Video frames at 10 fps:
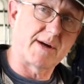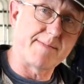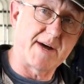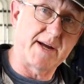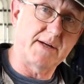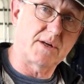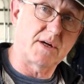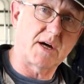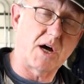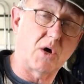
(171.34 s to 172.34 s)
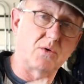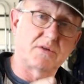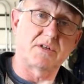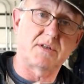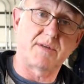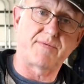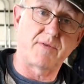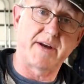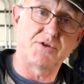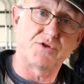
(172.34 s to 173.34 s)
I made that holds the
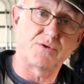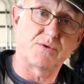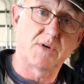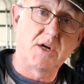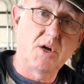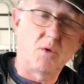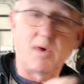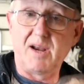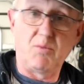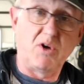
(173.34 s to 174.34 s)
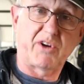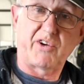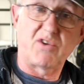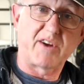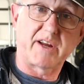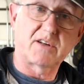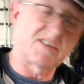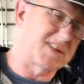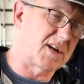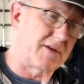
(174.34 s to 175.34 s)
differential while I'm working on it, because
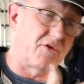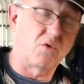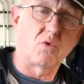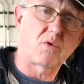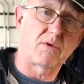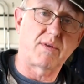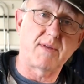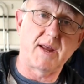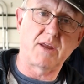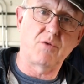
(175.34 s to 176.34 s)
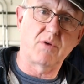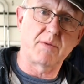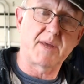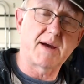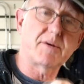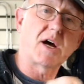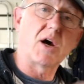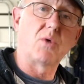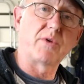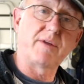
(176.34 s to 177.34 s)
it's kind of an awkward thing. You want to be able to
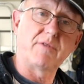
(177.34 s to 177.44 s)
hold it